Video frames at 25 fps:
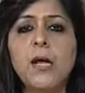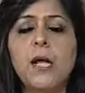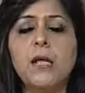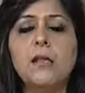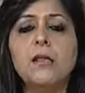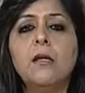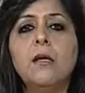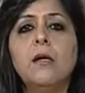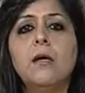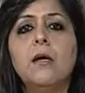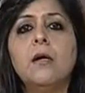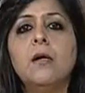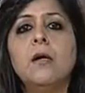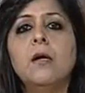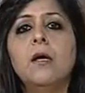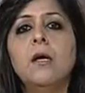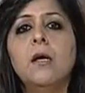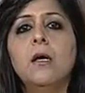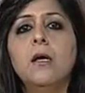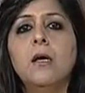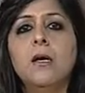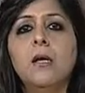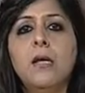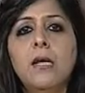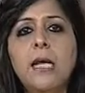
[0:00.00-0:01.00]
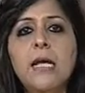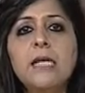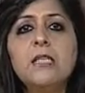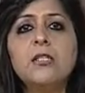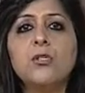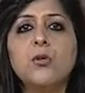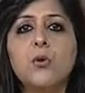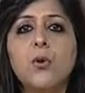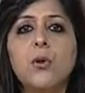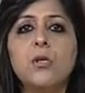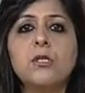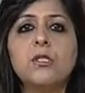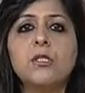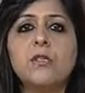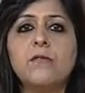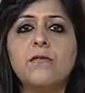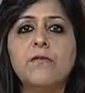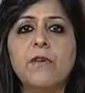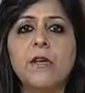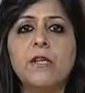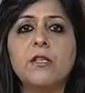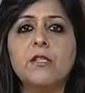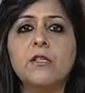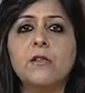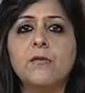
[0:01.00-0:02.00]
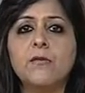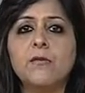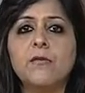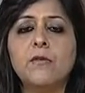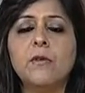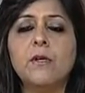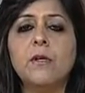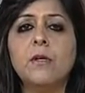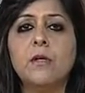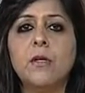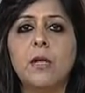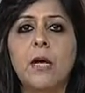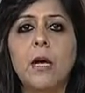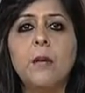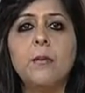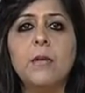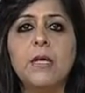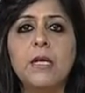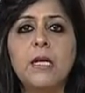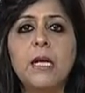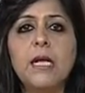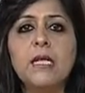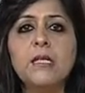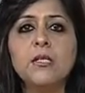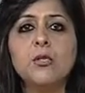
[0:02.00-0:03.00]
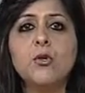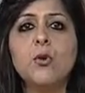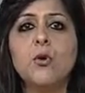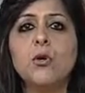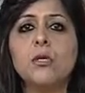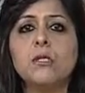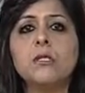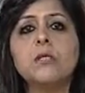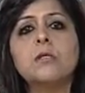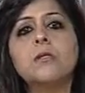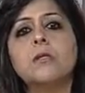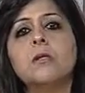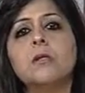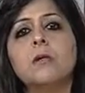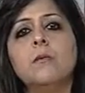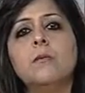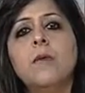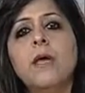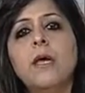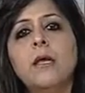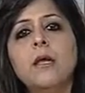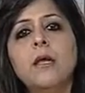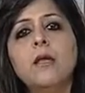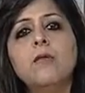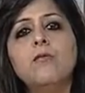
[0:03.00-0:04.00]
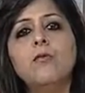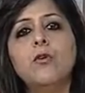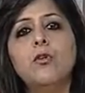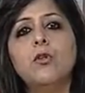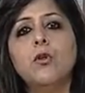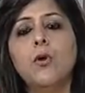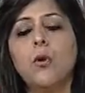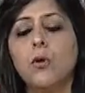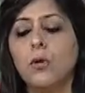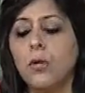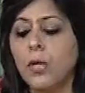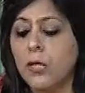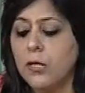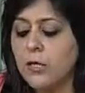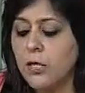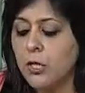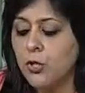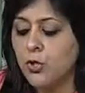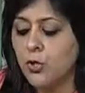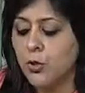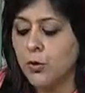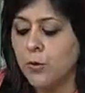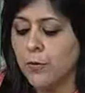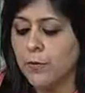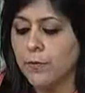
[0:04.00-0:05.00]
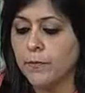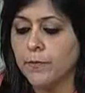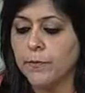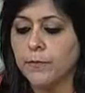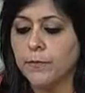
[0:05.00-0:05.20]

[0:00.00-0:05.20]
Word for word: and the less cost effective, uh, I mean less cost uh, bearing for the organization.